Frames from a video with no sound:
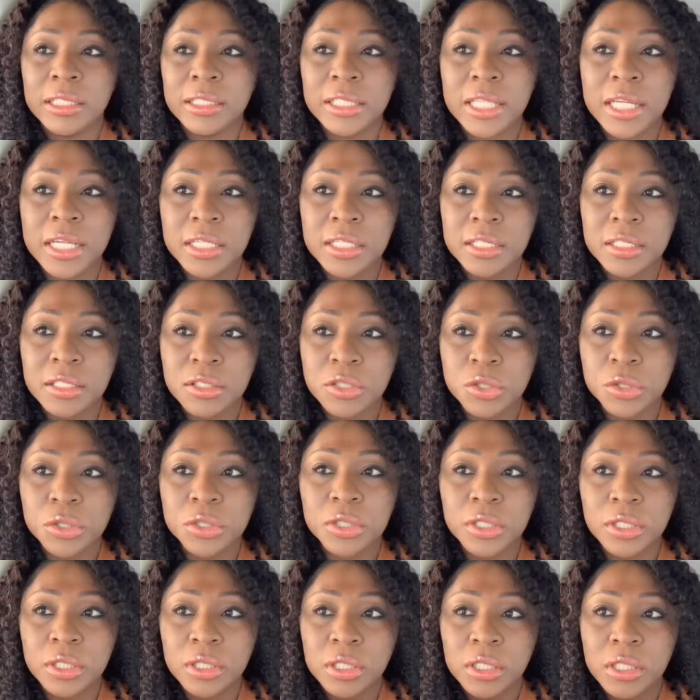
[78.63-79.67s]
that it
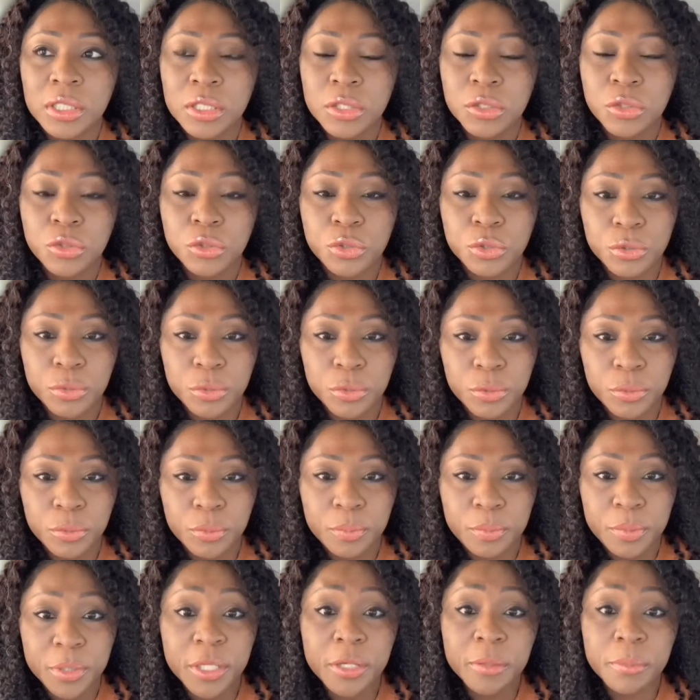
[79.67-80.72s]
took to
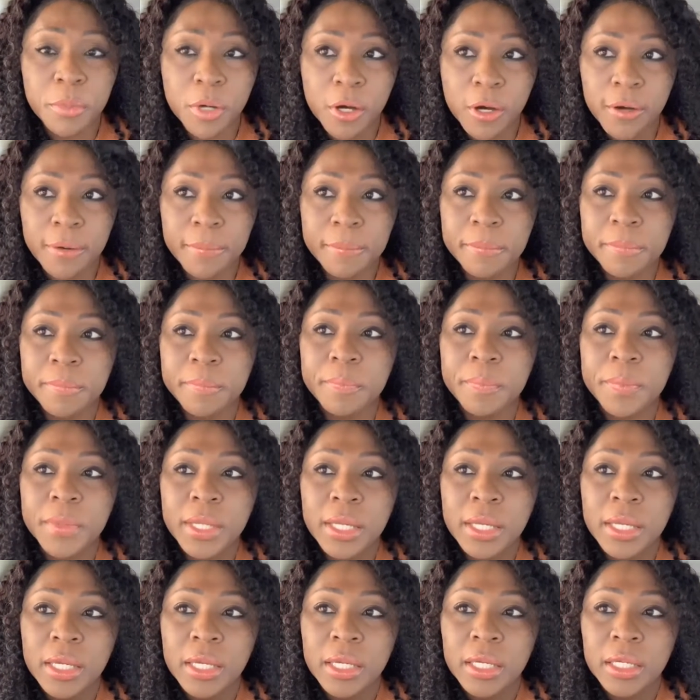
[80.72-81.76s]
be a mom.
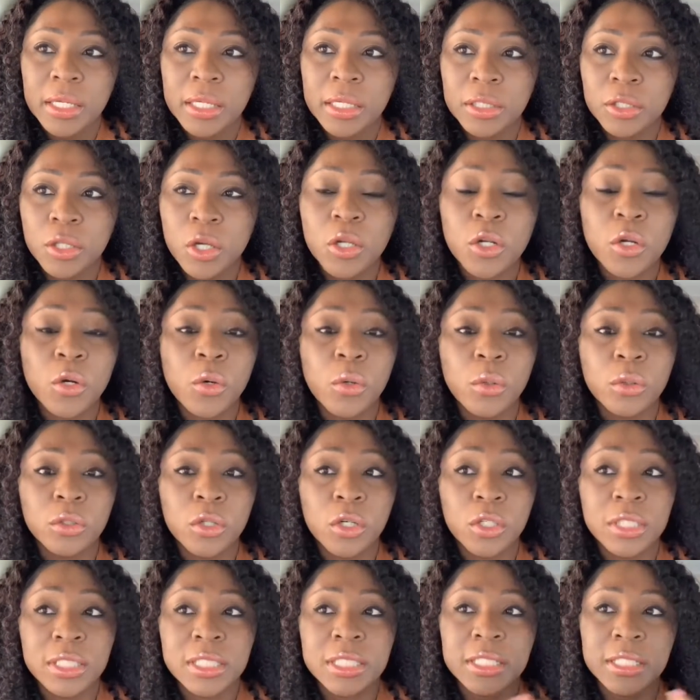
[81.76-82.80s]
Not
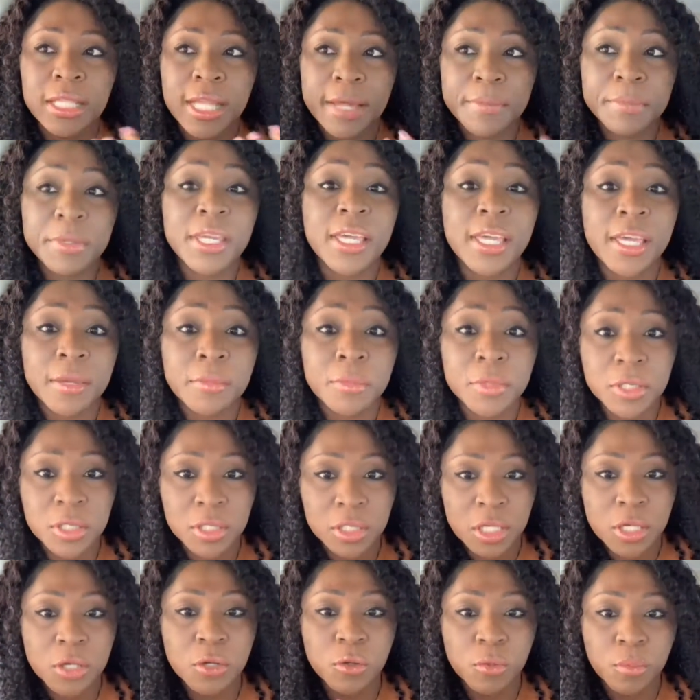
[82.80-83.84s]
until I became a
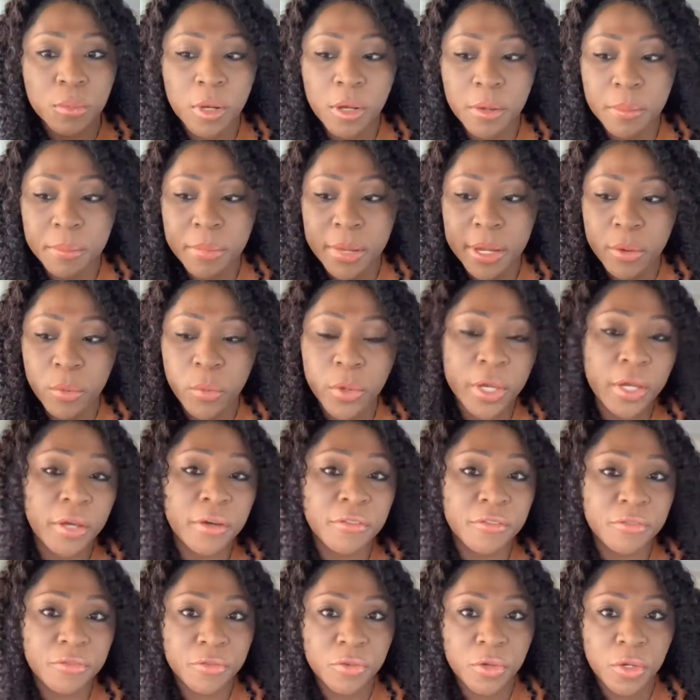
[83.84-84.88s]
single mom by way
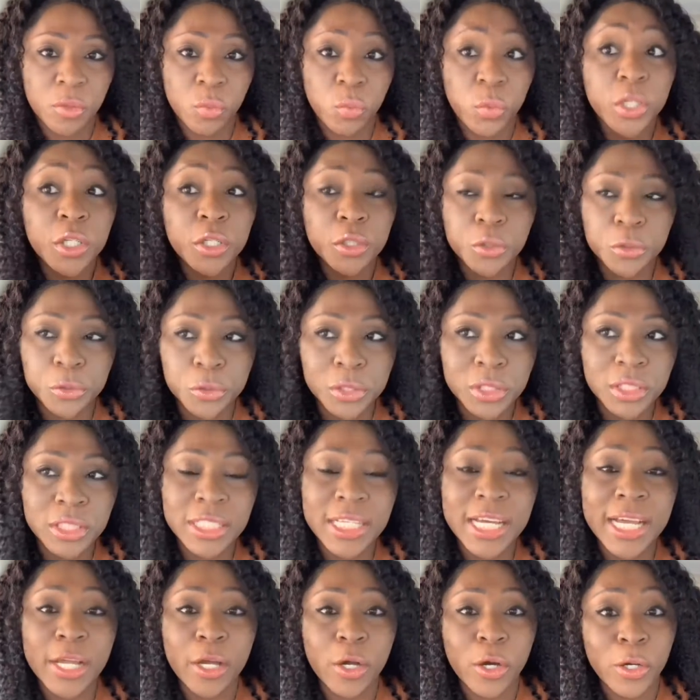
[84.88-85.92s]
of widowhood
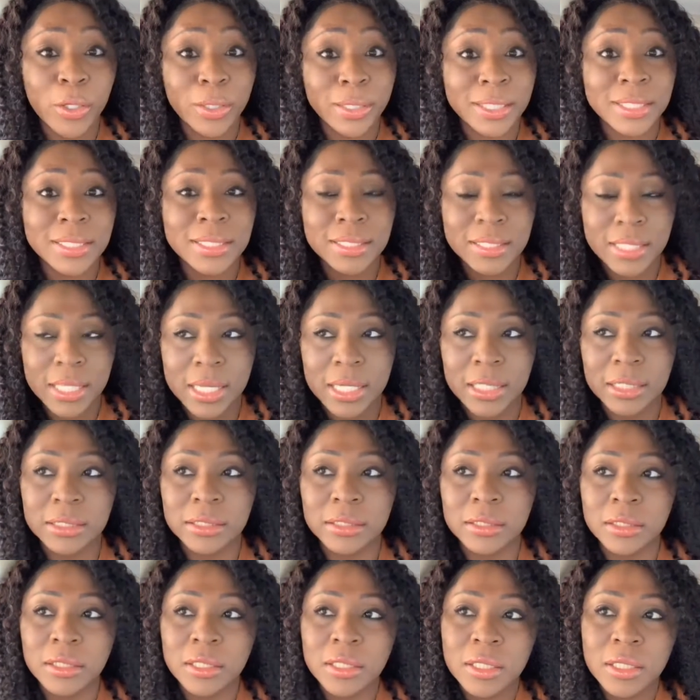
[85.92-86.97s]
did I
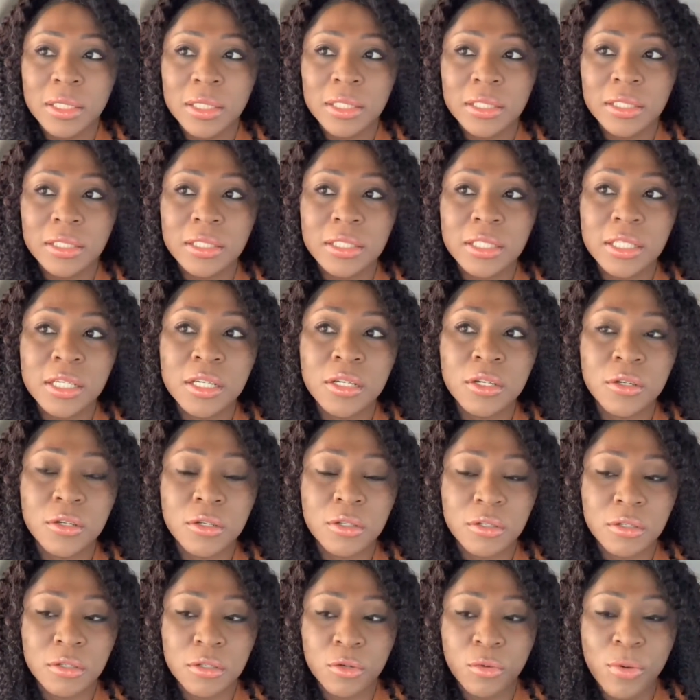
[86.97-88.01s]
understand the
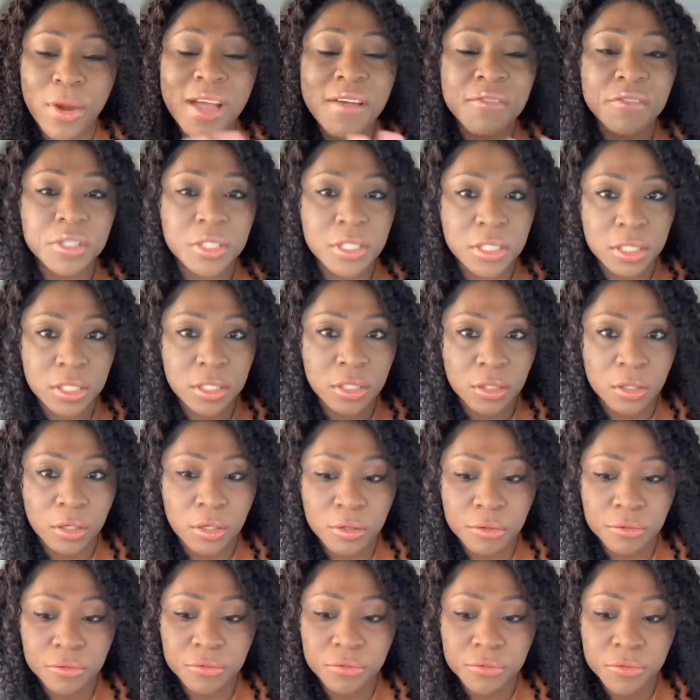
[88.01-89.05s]
gravity
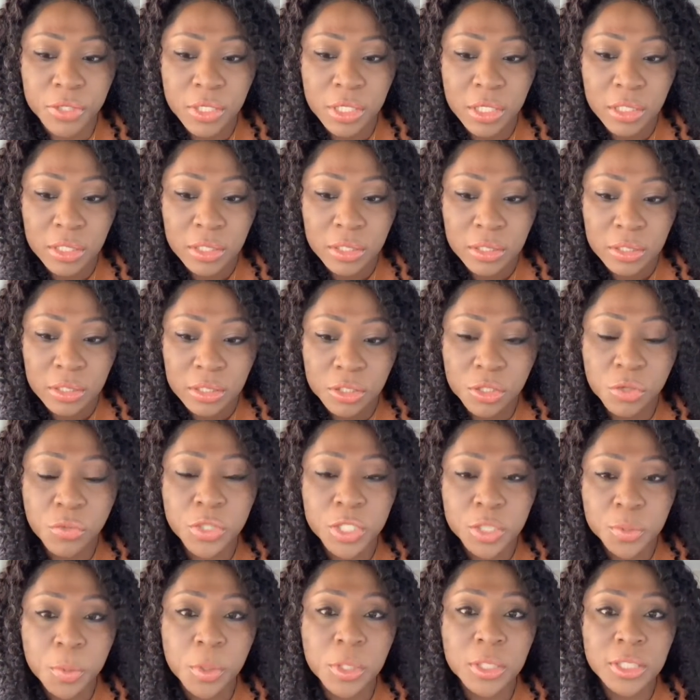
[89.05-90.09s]
of the
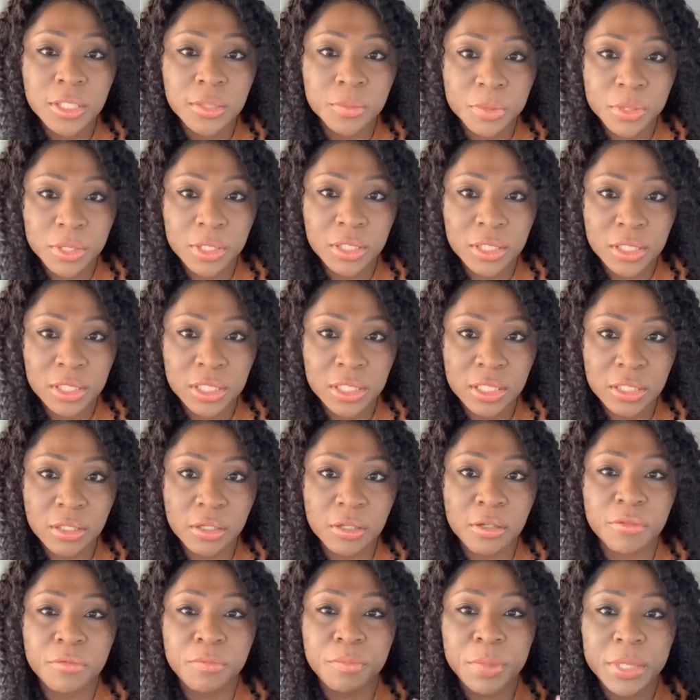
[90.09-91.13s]
responsibility
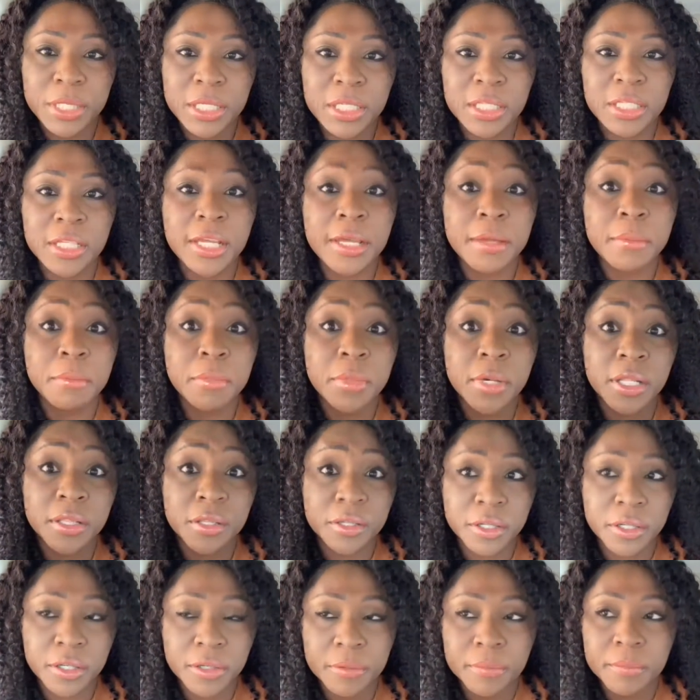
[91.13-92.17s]
of being a
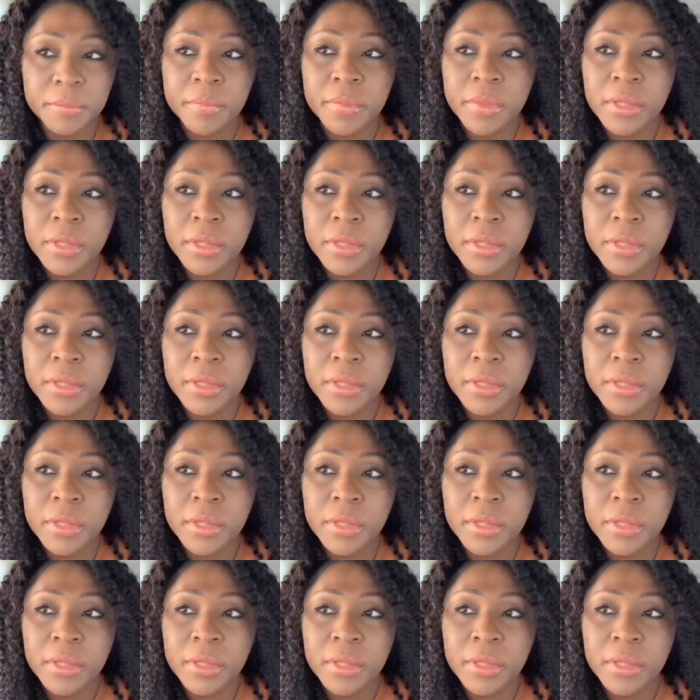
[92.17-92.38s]
mother